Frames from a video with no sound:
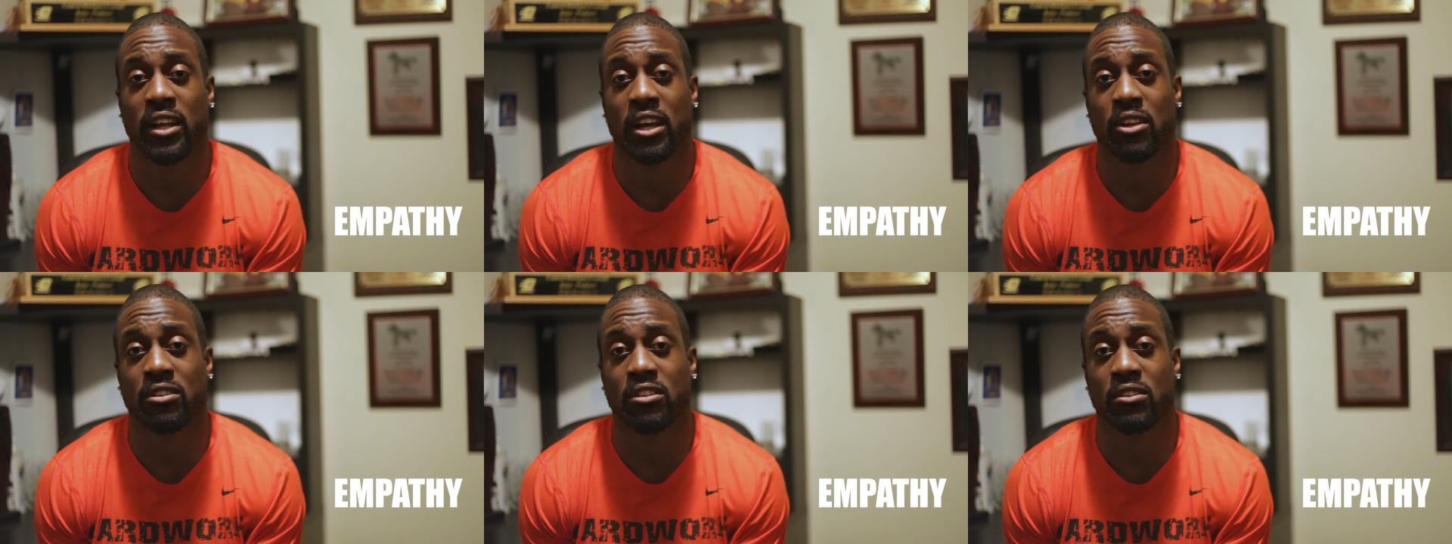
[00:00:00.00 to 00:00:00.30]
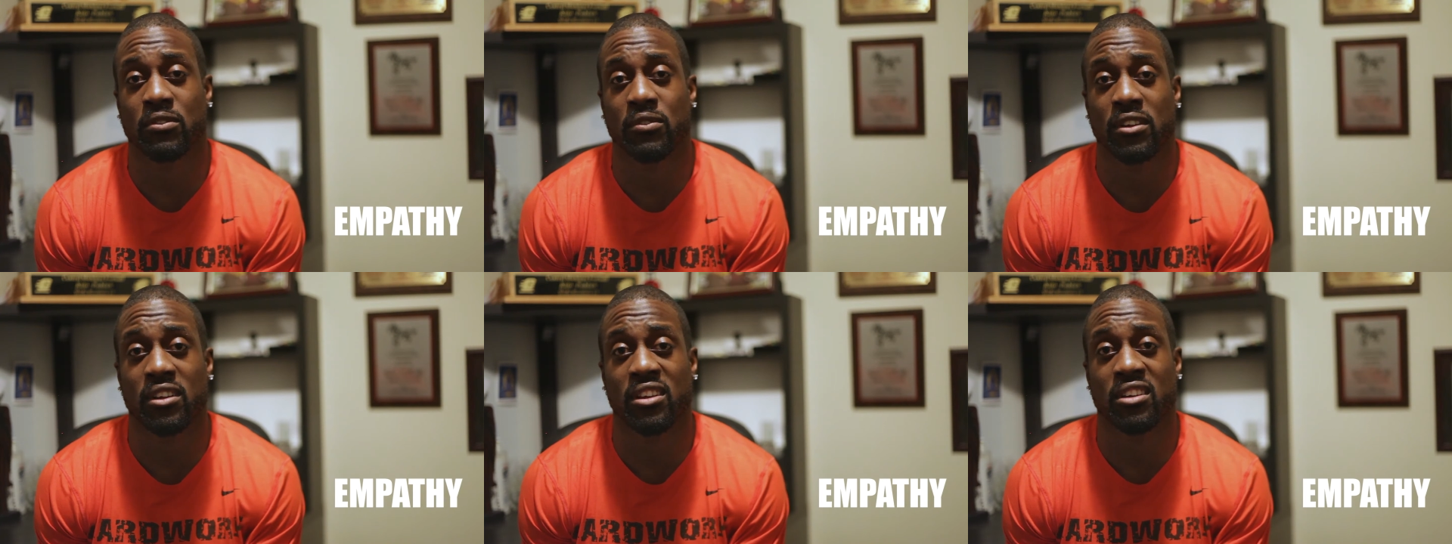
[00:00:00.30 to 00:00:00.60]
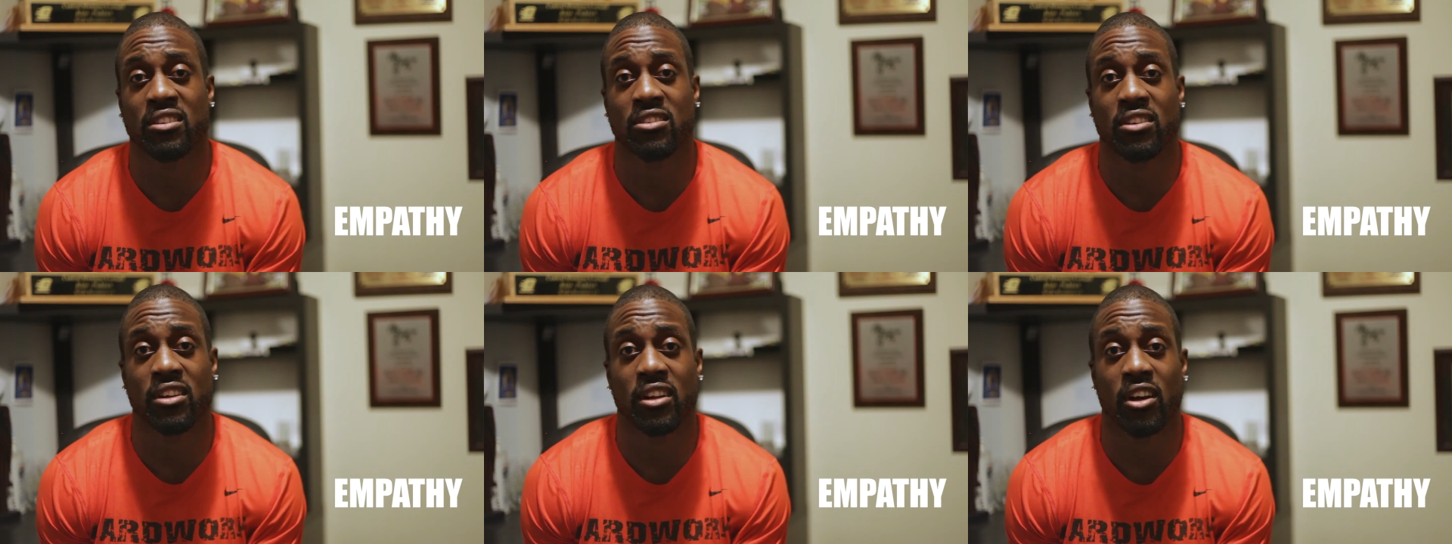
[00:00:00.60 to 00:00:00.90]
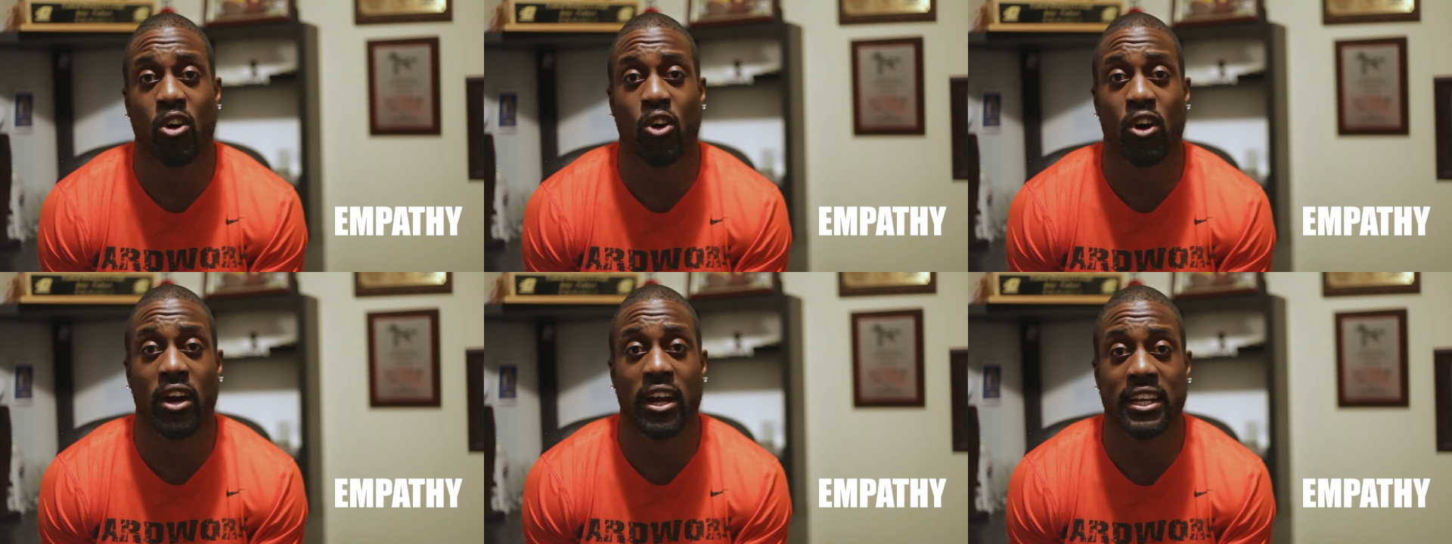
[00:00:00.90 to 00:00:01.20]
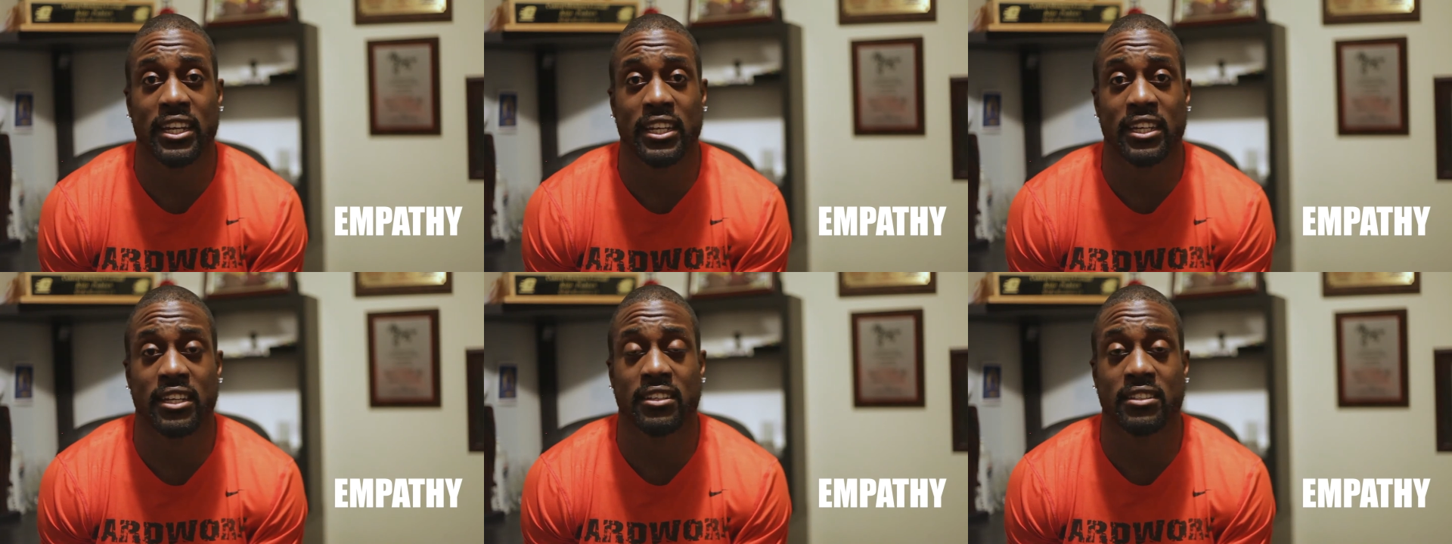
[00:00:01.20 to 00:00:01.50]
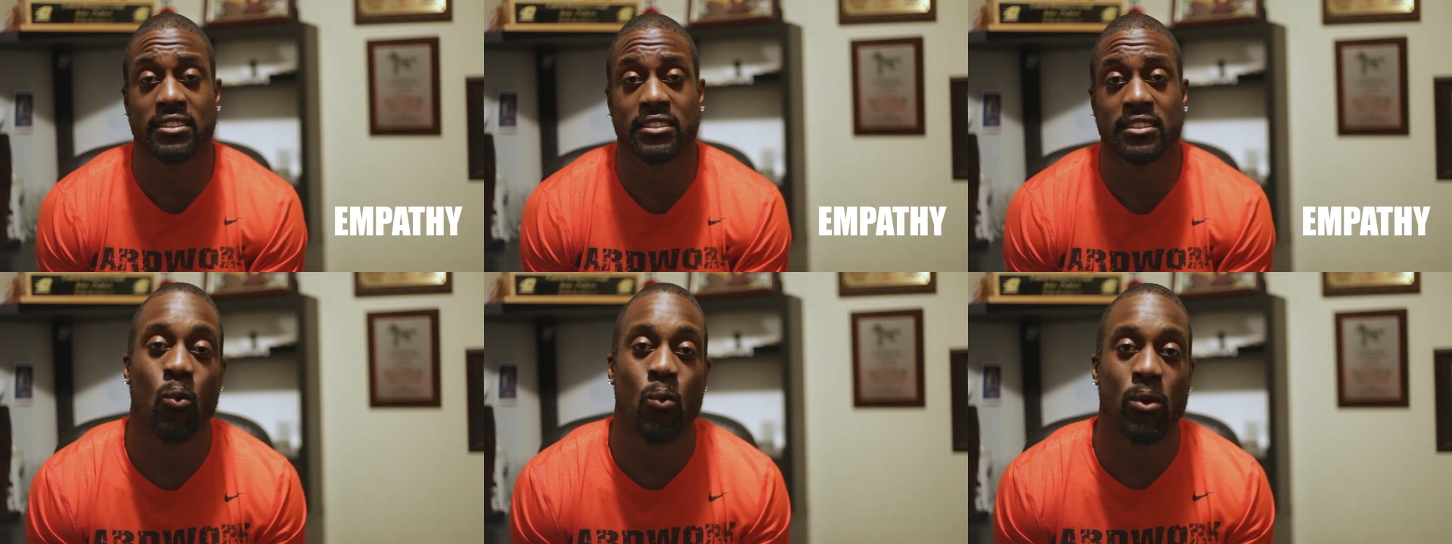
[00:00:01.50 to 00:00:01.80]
else's feelings or ideas.